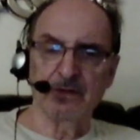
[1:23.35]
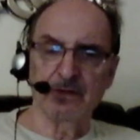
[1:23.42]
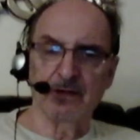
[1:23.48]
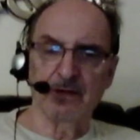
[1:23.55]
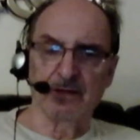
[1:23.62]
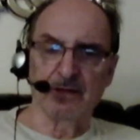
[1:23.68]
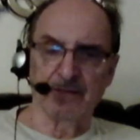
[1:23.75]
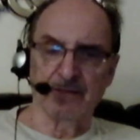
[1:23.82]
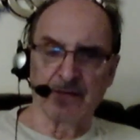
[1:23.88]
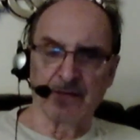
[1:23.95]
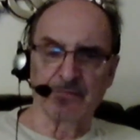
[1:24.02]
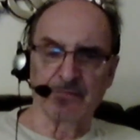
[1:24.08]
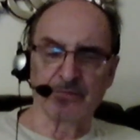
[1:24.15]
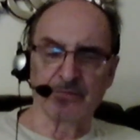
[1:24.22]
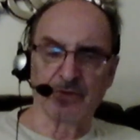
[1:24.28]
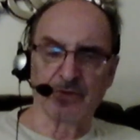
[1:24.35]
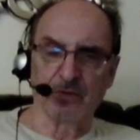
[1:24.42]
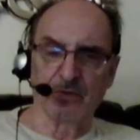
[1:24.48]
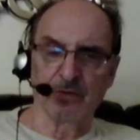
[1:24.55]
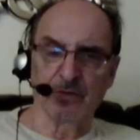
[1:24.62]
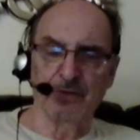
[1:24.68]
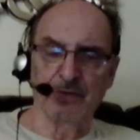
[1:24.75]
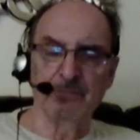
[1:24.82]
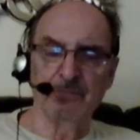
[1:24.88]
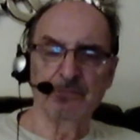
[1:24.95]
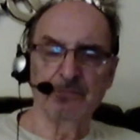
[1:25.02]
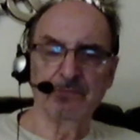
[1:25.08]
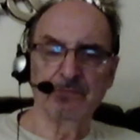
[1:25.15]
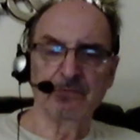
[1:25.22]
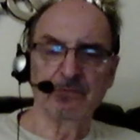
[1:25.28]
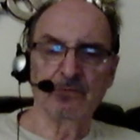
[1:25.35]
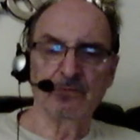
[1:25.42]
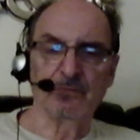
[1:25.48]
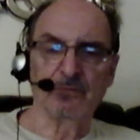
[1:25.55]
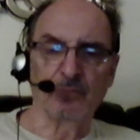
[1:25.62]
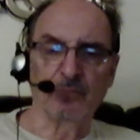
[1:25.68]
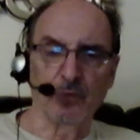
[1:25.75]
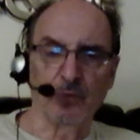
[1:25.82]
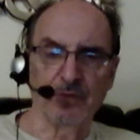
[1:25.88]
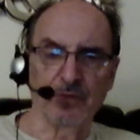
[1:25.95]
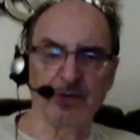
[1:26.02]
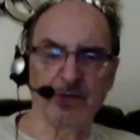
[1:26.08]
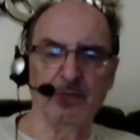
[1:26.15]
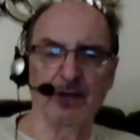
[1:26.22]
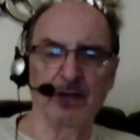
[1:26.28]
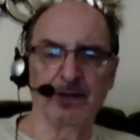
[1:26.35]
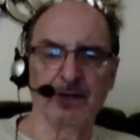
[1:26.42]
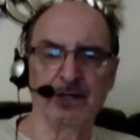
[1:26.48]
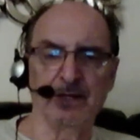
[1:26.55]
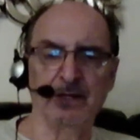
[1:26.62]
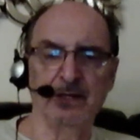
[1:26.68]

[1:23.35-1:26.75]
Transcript: and thankful to the Lord for the ability